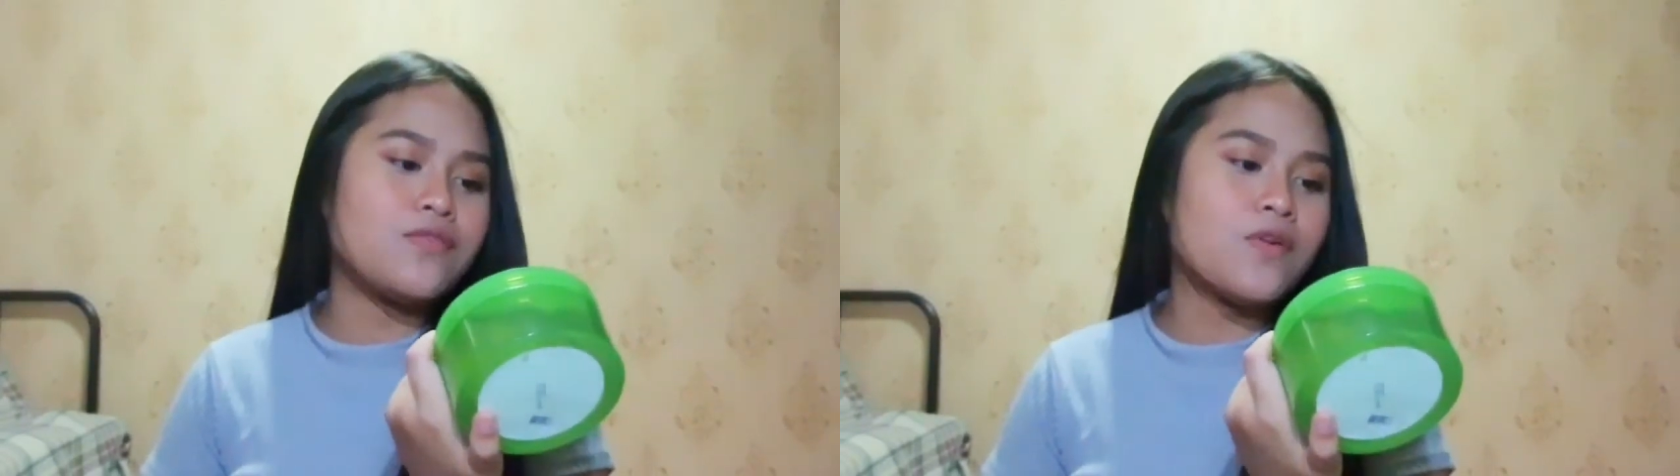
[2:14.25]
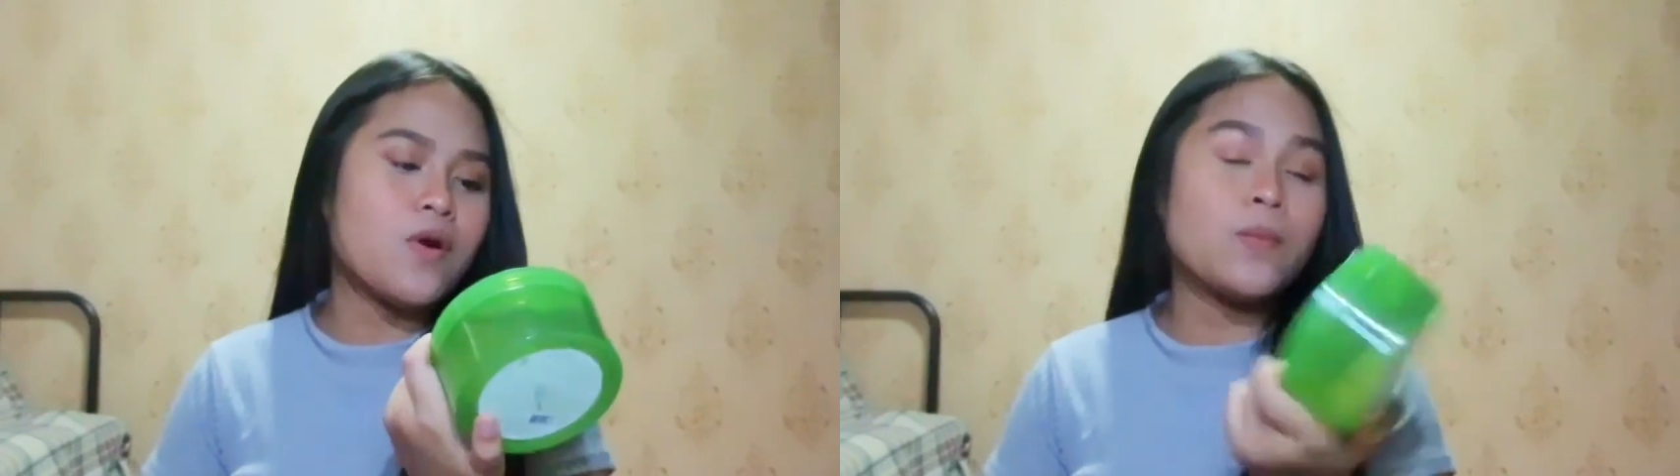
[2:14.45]

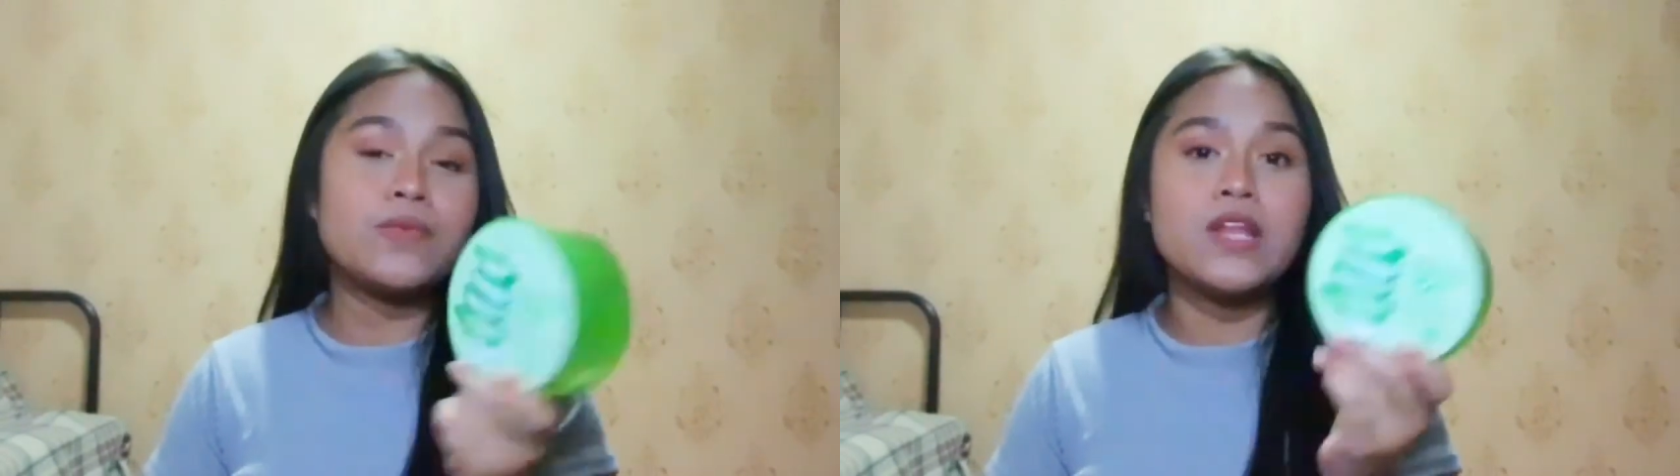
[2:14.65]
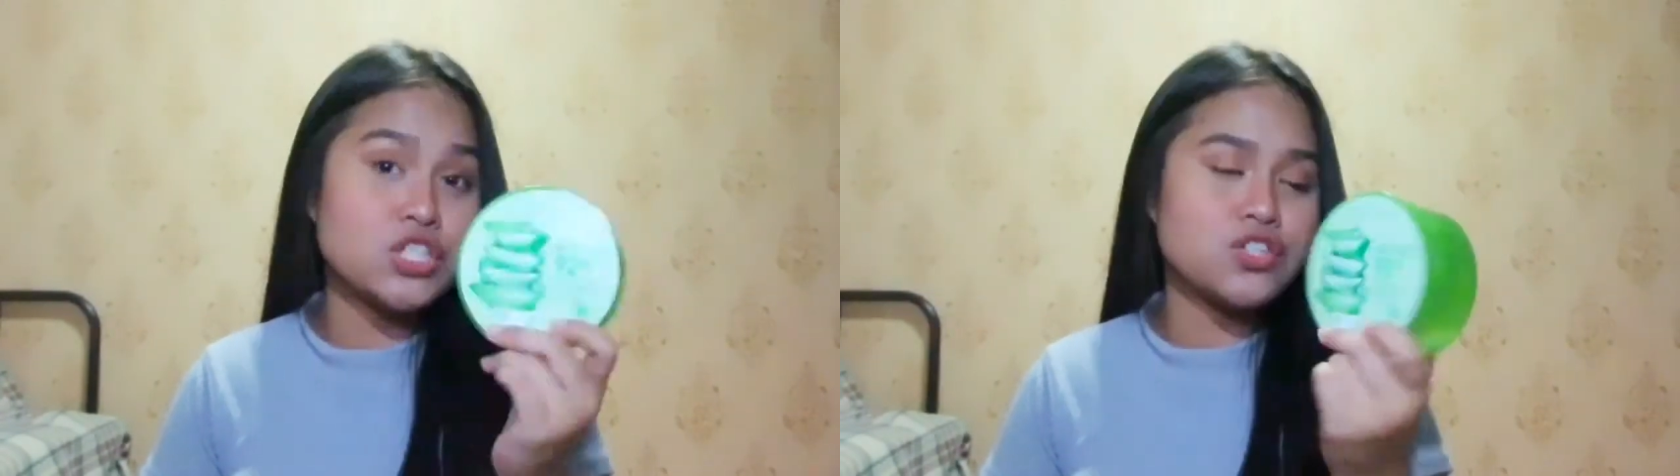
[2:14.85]

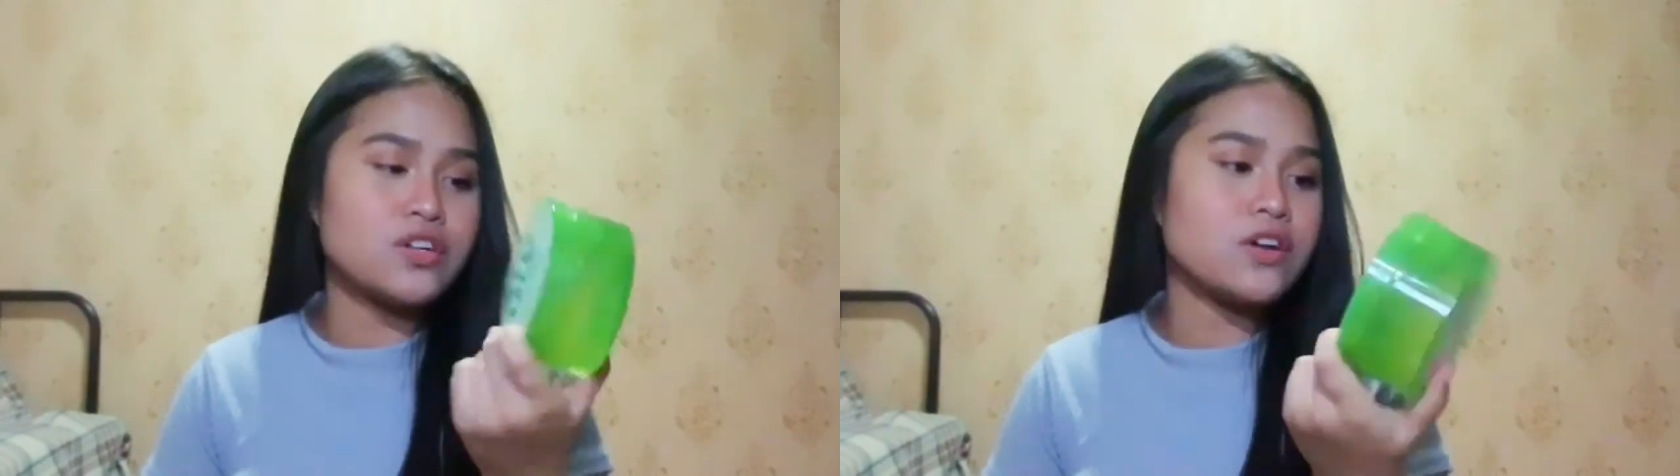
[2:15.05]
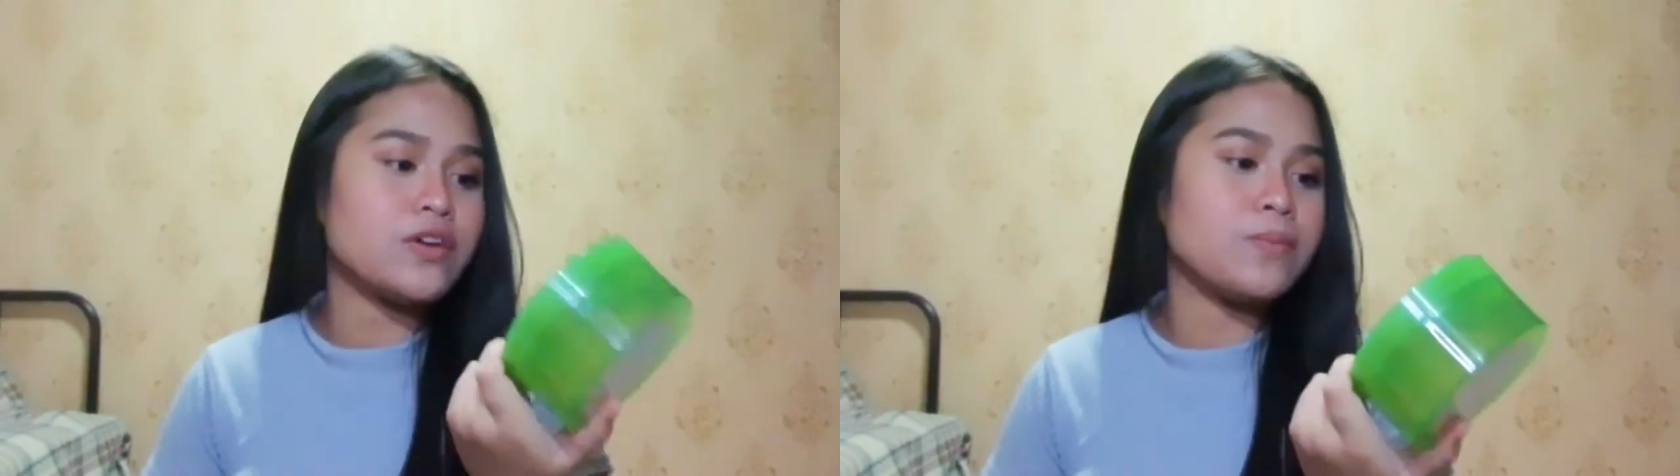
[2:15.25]
from
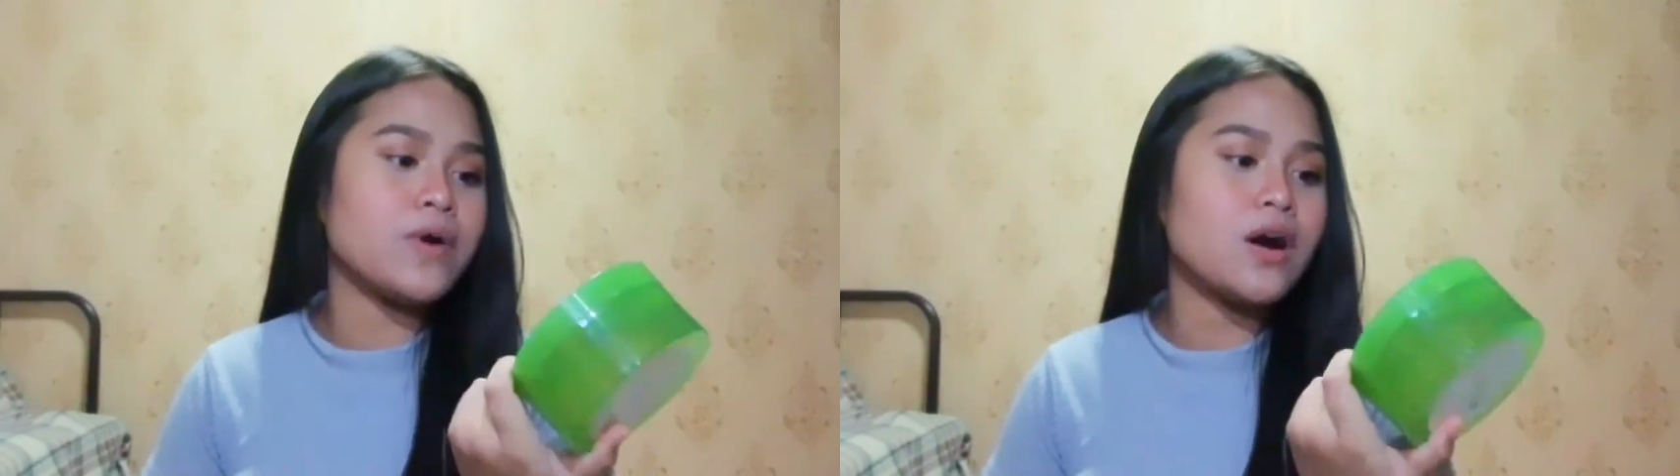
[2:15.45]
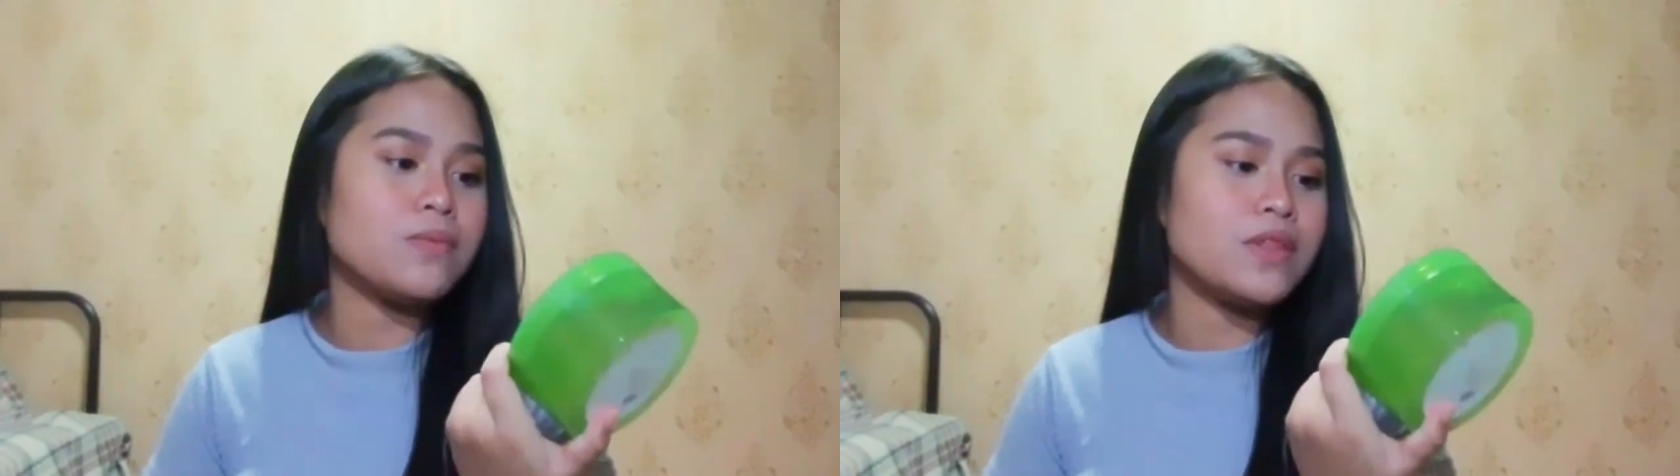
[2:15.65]
Natural
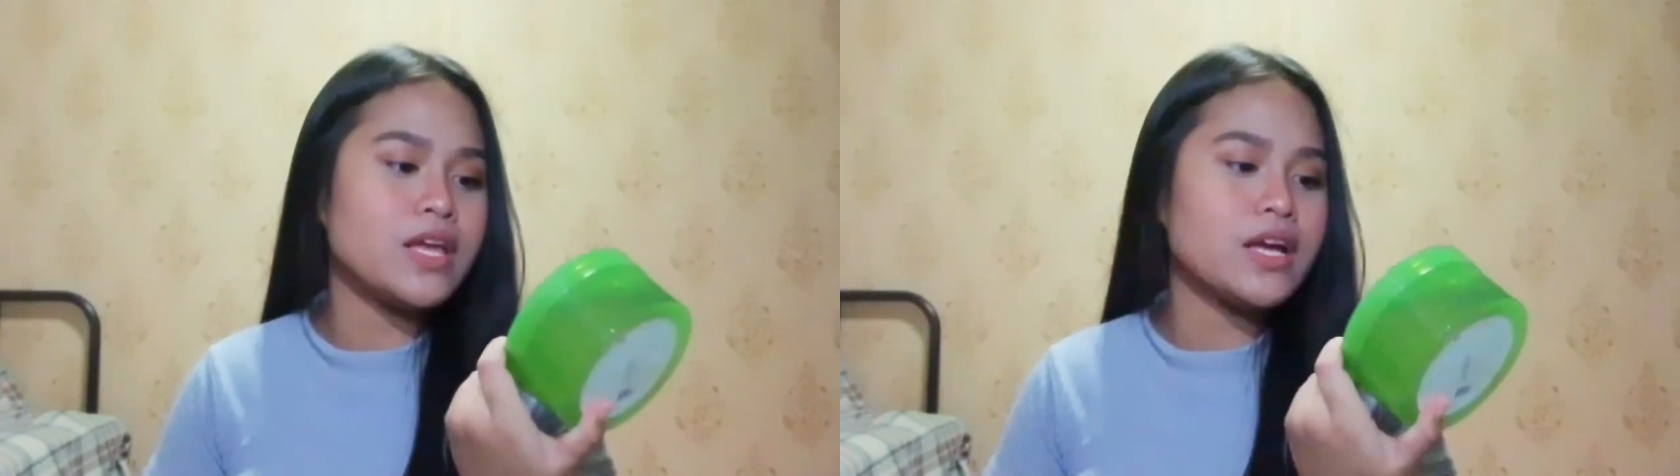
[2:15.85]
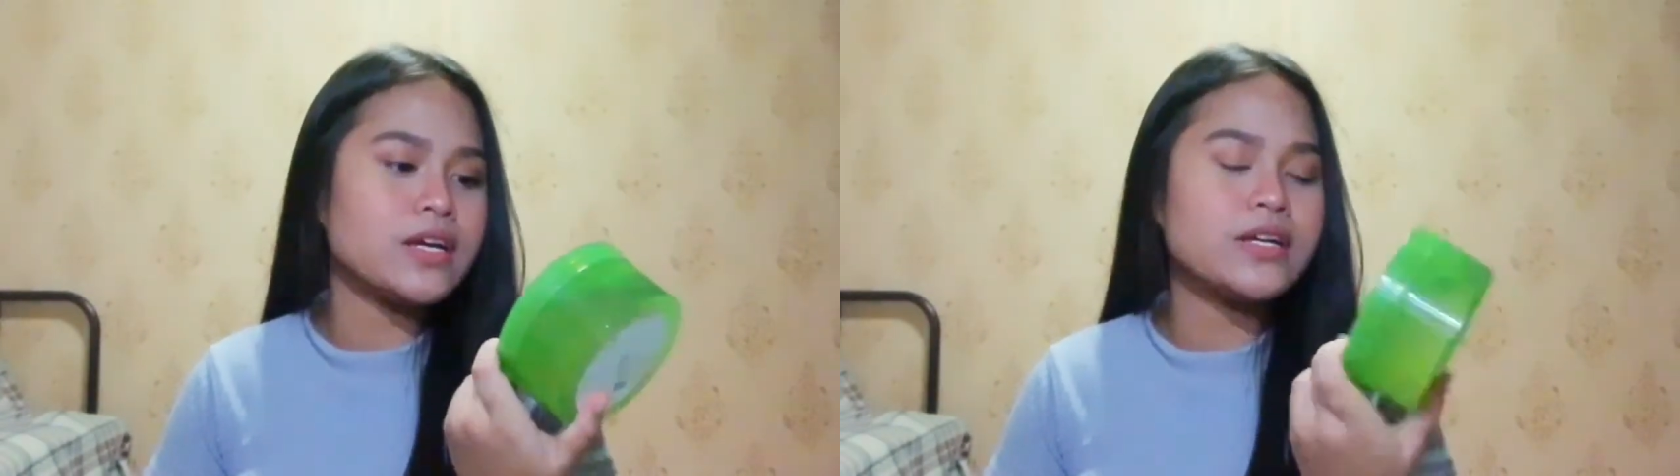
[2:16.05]
Republic.